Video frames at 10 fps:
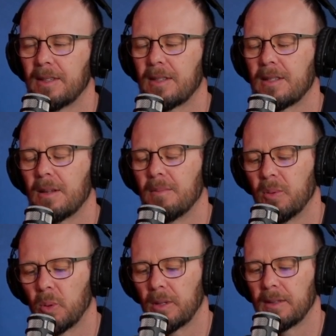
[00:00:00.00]
This is
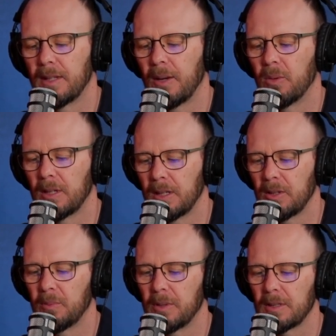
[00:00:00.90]
important. They will kill
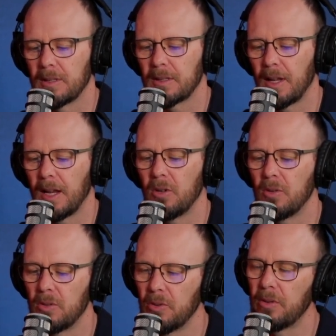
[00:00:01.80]
your business. And you
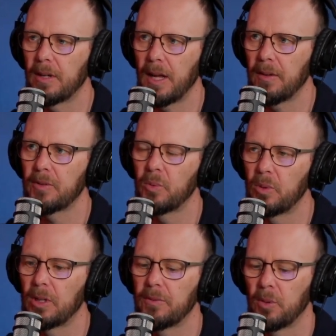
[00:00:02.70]
do not have to
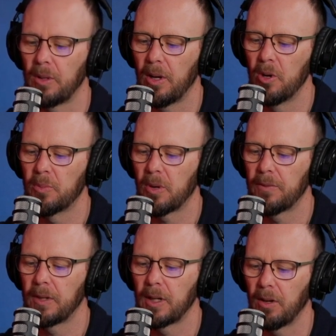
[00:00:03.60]
work for
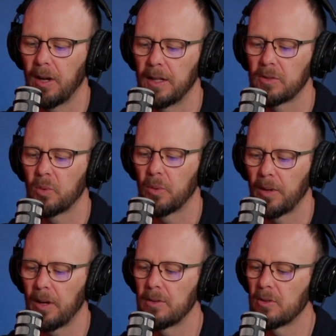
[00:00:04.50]
low-profit clients or
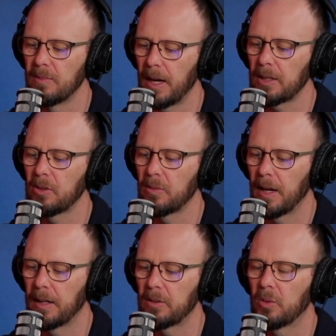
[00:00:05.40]
those who muck you
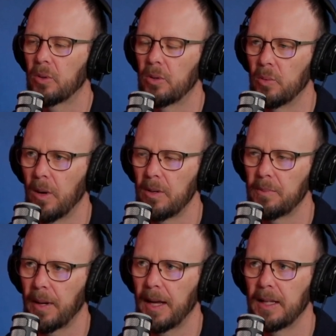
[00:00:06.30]
around or who won't
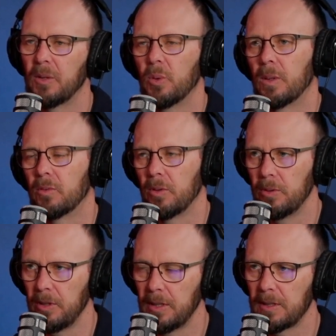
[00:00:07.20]
pay or are
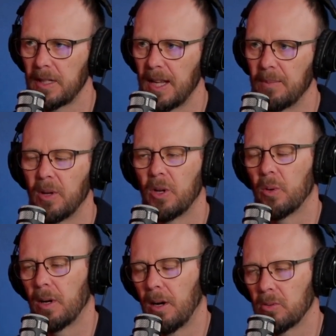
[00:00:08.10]
rude to your team, who
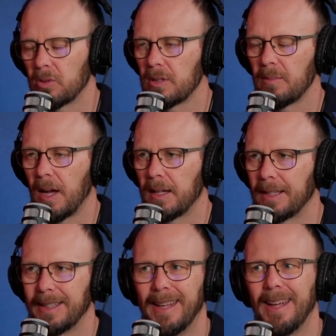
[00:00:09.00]
are
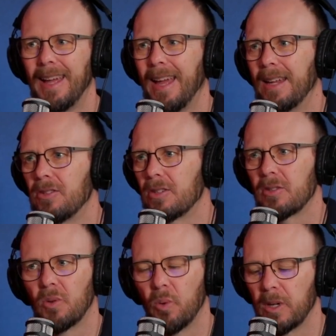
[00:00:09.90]
ultra-demanding and just
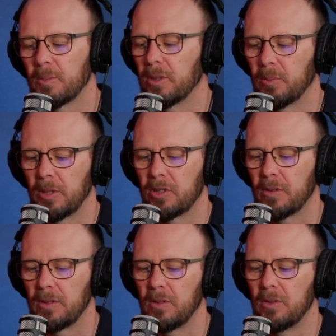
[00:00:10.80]
always put the pressure
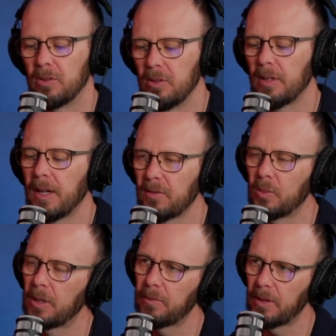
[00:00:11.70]
on you. You do not have to
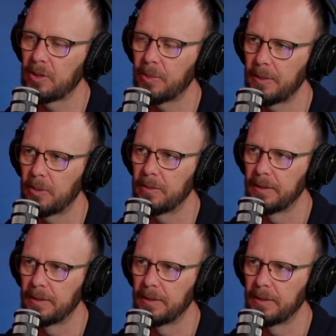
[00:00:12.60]
work for those people.